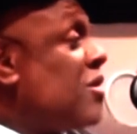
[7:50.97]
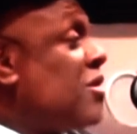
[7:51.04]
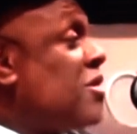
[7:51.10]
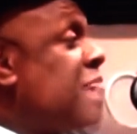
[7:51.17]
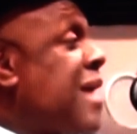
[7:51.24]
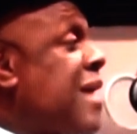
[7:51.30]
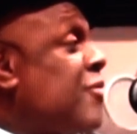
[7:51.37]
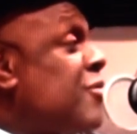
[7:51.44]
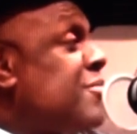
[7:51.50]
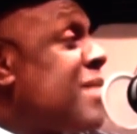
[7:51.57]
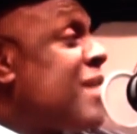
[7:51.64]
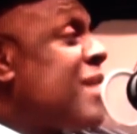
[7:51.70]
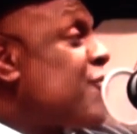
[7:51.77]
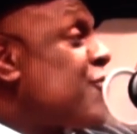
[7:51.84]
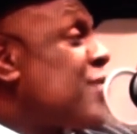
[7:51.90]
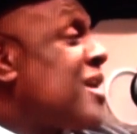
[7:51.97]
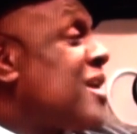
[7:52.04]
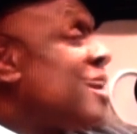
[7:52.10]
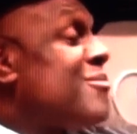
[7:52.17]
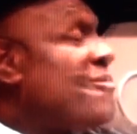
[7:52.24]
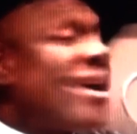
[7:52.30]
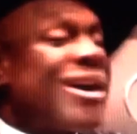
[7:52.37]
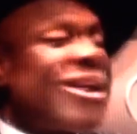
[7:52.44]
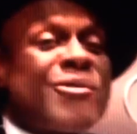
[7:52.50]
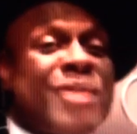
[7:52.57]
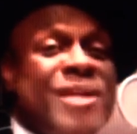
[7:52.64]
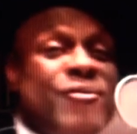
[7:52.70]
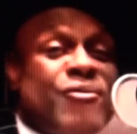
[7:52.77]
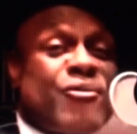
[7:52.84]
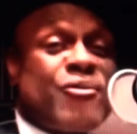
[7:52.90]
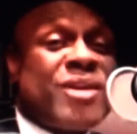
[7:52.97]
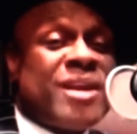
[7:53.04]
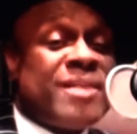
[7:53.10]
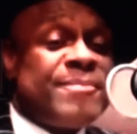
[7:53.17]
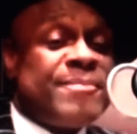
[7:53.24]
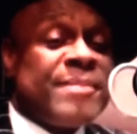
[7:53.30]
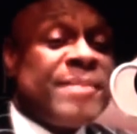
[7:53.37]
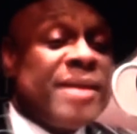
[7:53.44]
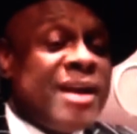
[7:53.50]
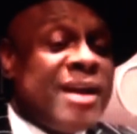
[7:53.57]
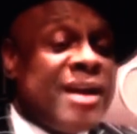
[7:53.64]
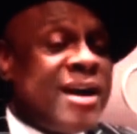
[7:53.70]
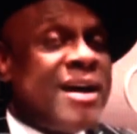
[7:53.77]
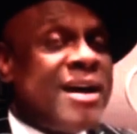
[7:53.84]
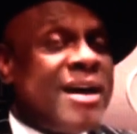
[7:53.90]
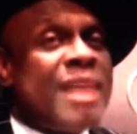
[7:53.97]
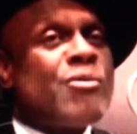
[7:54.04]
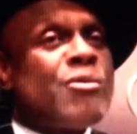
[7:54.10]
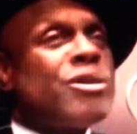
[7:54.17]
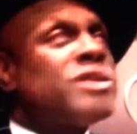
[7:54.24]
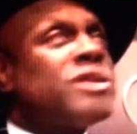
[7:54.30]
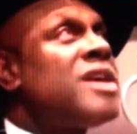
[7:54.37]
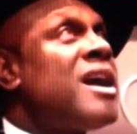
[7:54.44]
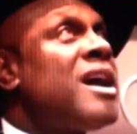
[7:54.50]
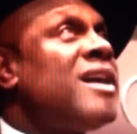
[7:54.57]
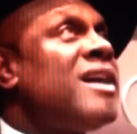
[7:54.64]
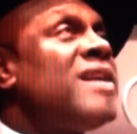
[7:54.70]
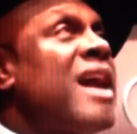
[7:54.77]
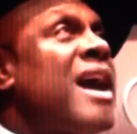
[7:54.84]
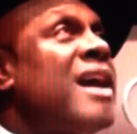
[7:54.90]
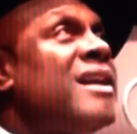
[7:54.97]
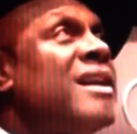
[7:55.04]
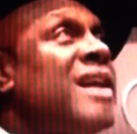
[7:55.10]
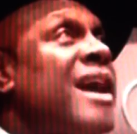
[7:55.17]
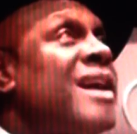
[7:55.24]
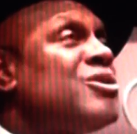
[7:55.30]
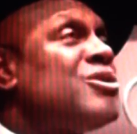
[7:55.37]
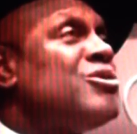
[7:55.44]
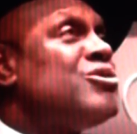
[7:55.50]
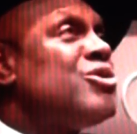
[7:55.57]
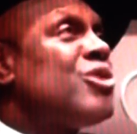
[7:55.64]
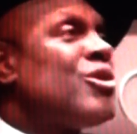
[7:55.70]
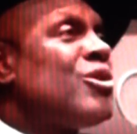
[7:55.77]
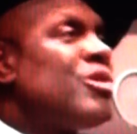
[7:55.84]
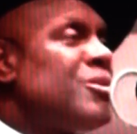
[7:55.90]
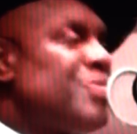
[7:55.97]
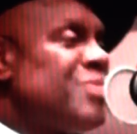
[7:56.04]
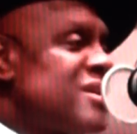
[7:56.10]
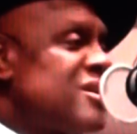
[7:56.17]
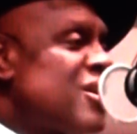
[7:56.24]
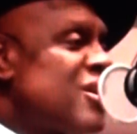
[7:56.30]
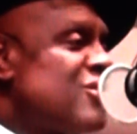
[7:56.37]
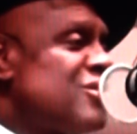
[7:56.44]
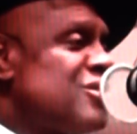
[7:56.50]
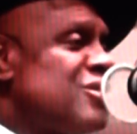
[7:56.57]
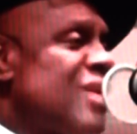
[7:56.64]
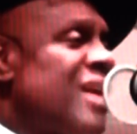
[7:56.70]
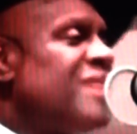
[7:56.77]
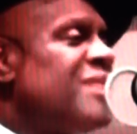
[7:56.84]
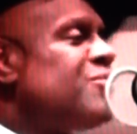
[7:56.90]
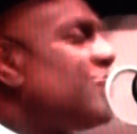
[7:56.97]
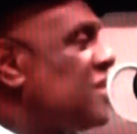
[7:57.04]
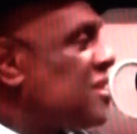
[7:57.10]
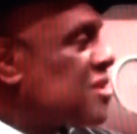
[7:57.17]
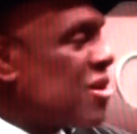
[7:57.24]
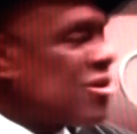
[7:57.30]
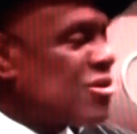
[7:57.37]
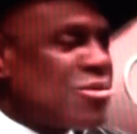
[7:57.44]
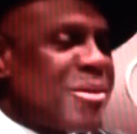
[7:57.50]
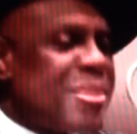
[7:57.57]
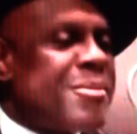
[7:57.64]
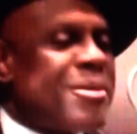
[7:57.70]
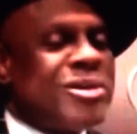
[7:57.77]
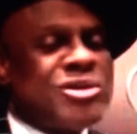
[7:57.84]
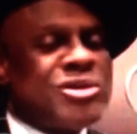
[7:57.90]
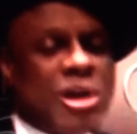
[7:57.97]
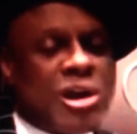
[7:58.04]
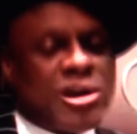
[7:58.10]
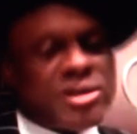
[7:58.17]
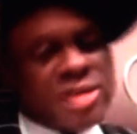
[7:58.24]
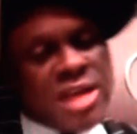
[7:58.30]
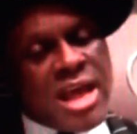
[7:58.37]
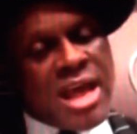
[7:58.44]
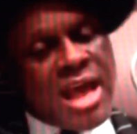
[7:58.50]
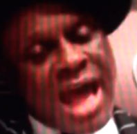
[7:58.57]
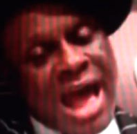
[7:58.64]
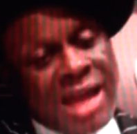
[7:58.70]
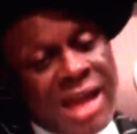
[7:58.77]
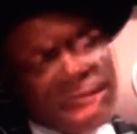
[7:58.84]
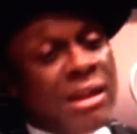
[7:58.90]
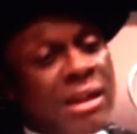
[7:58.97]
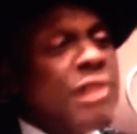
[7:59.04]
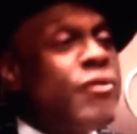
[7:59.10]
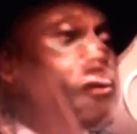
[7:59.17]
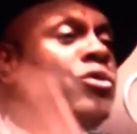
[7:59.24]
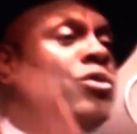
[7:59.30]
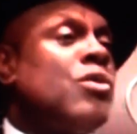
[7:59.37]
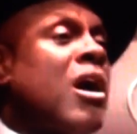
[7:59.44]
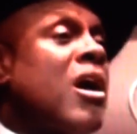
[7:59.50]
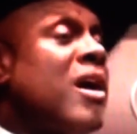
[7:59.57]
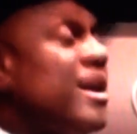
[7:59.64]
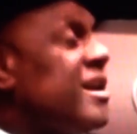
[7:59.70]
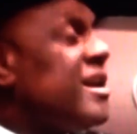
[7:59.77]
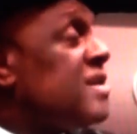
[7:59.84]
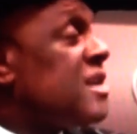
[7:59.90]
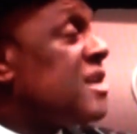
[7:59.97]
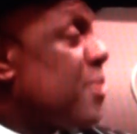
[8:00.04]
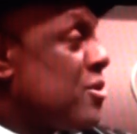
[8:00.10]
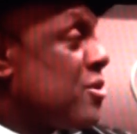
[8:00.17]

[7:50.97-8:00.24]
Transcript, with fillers: Welcome back with my friend, my great friend, uh, Rahsun. I, I told you earlier when I talked to you, I didn't want to just talk to you about martial arts. I love who you are as a